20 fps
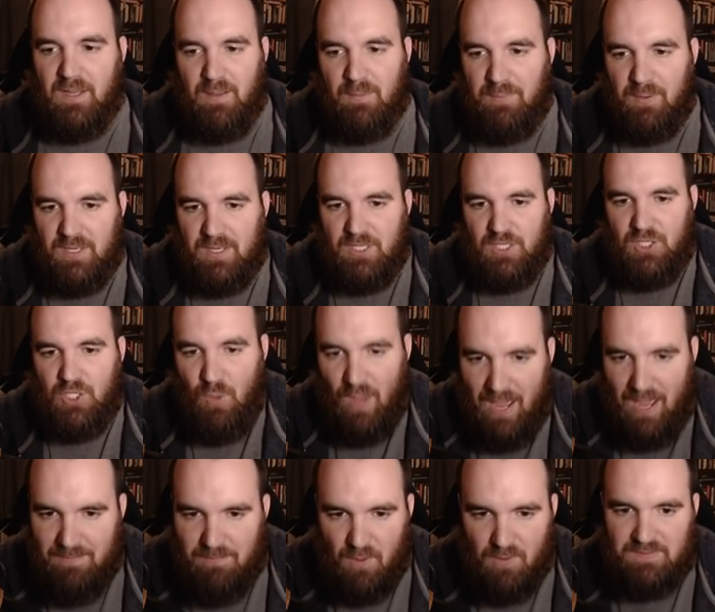But you
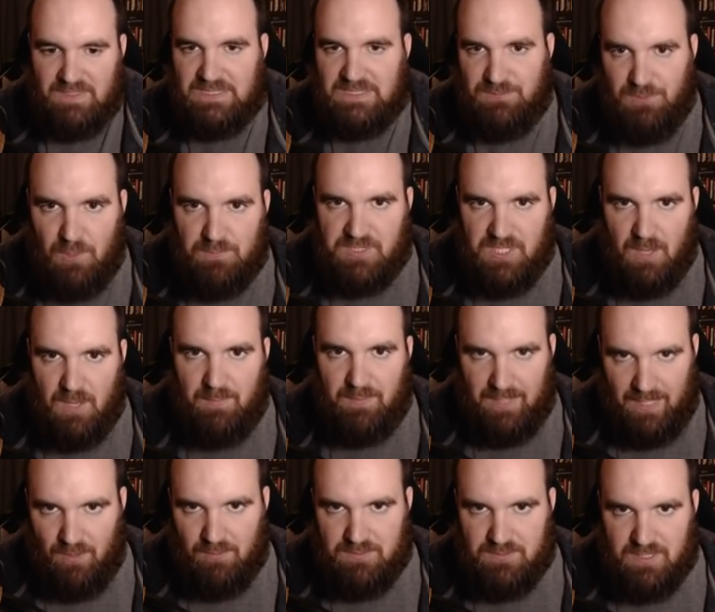have all these films coming
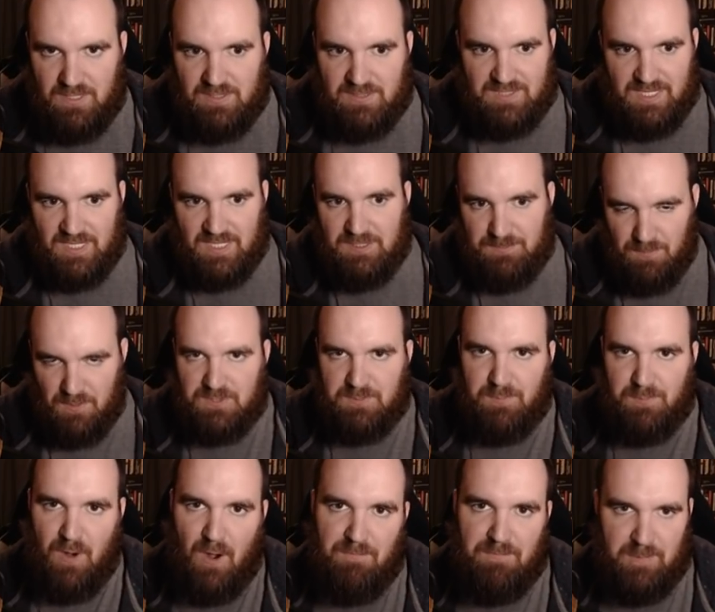out six months
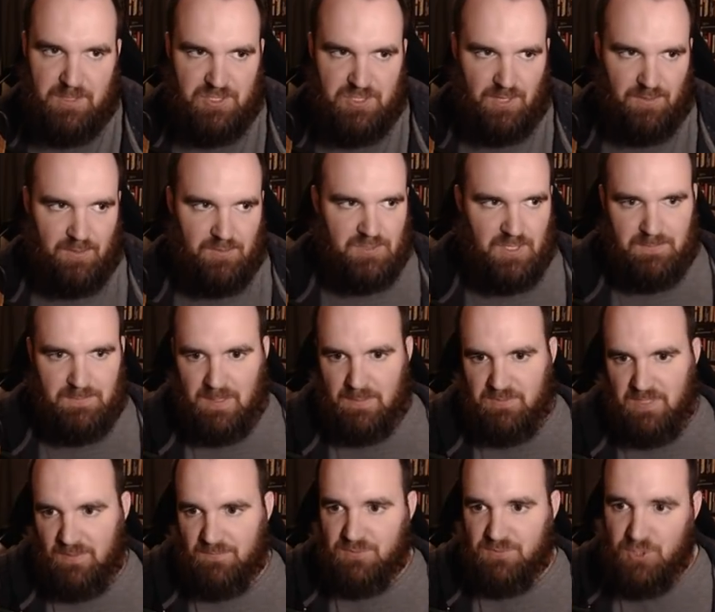apart from each other. Sometimes
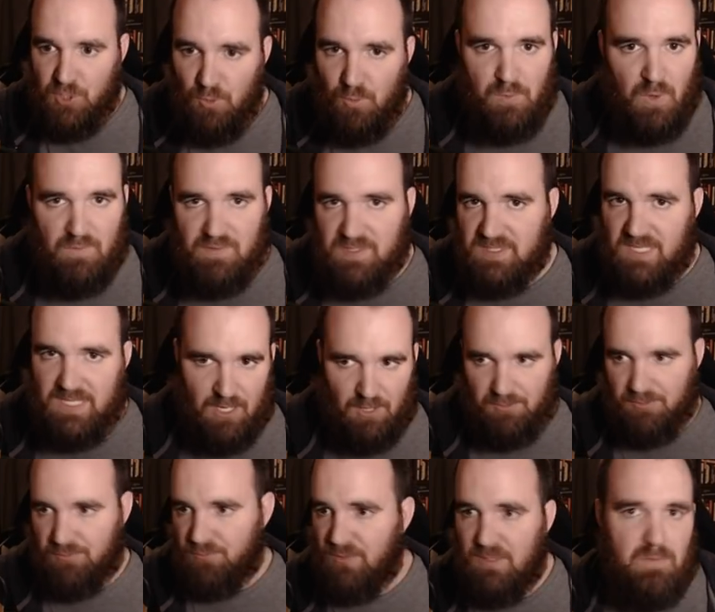you have two movies a year,
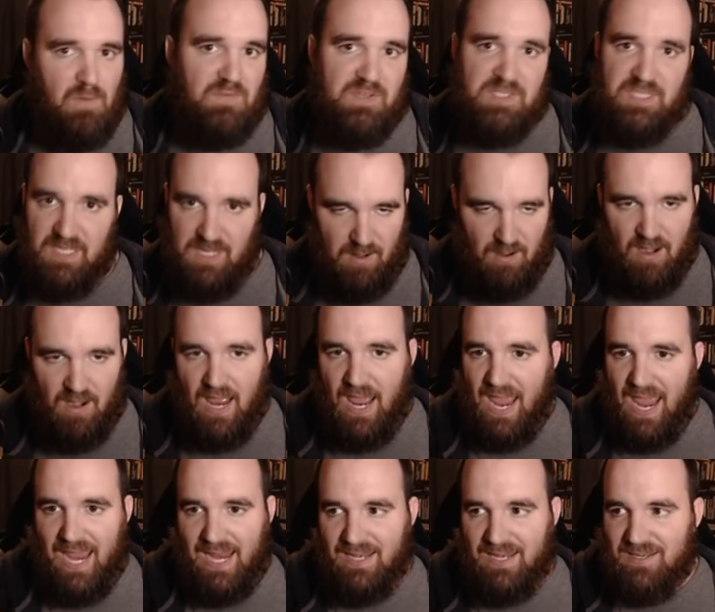three movies a year,
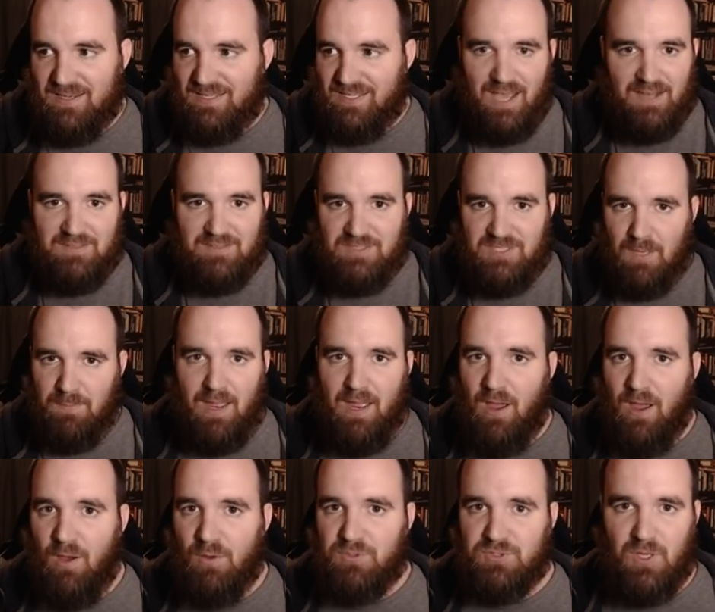and yet
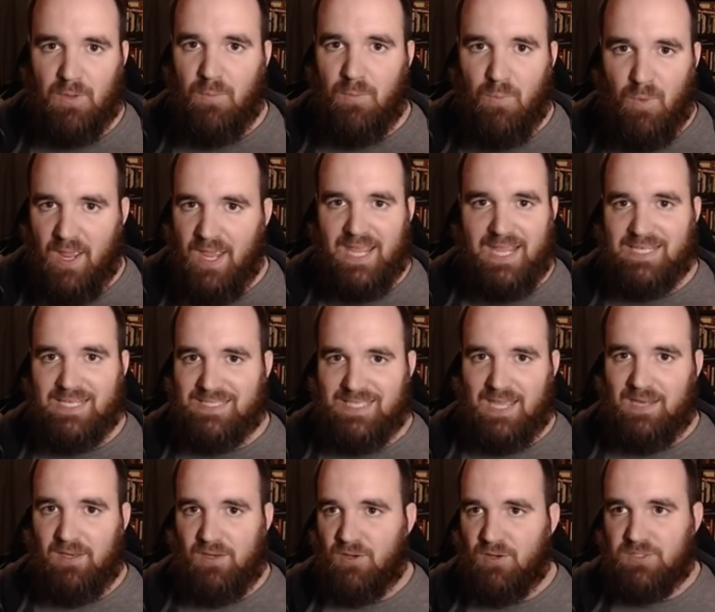somehow, some way, in
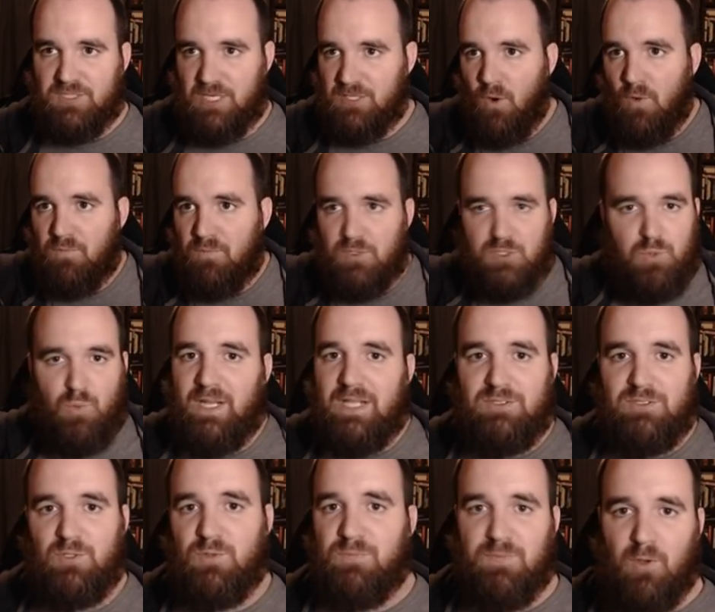10 years in over
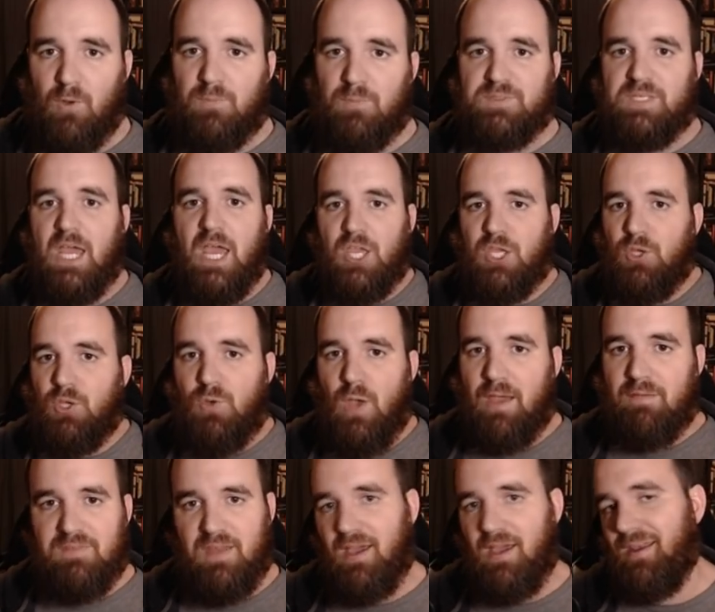22 films, you
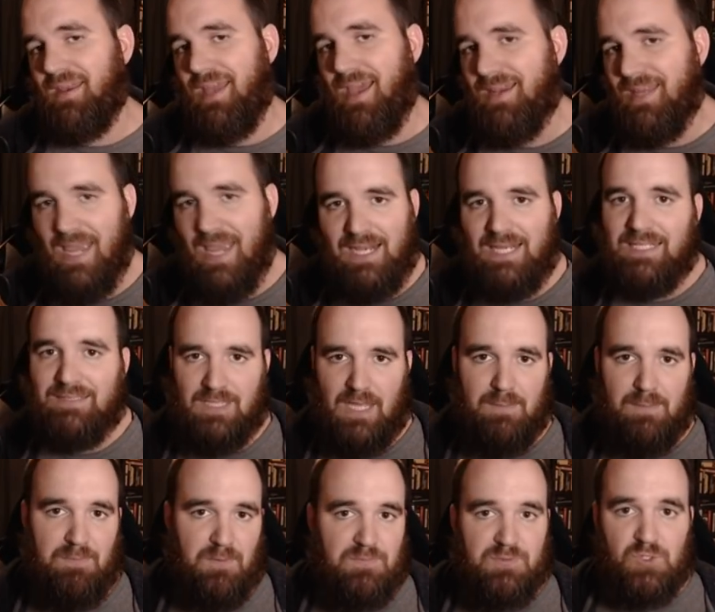have not had any
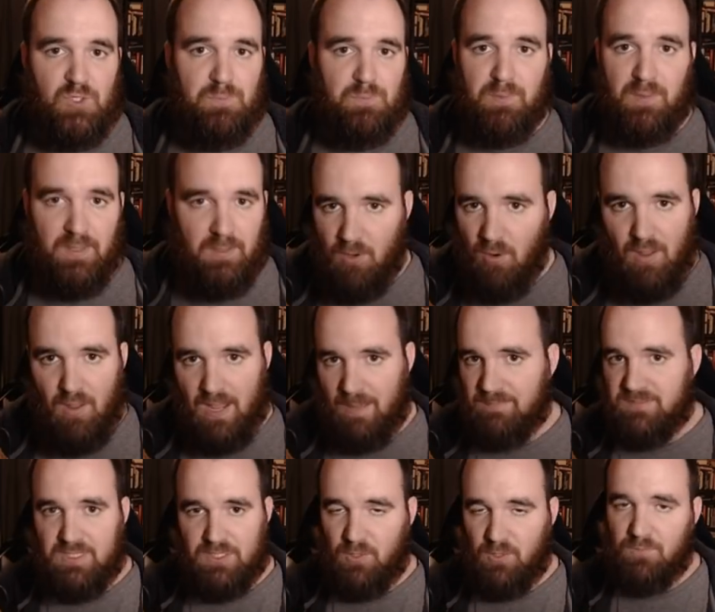type of superhero
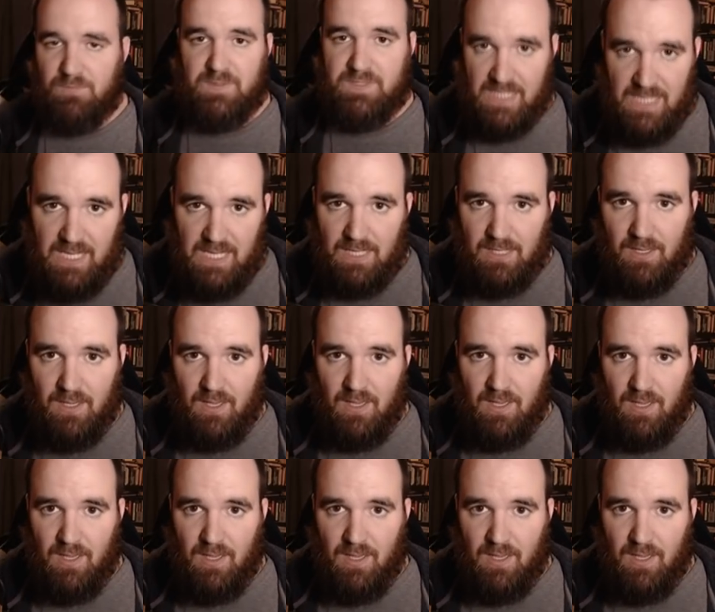MCU fatigue.